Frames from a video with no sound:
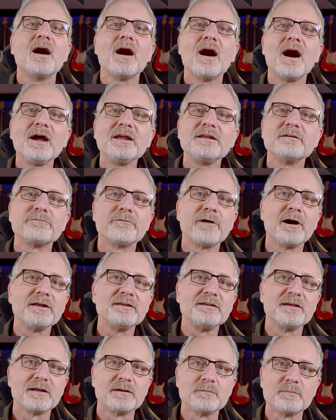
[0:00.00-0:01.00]
I
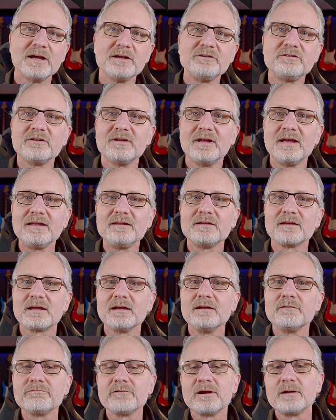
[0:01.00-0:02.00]
defined the animation in the
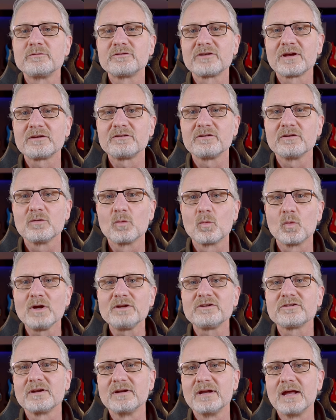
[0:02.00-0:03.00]
keyframe section,
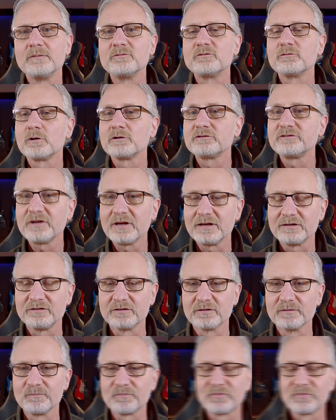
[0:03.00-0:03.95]
which I named rotation.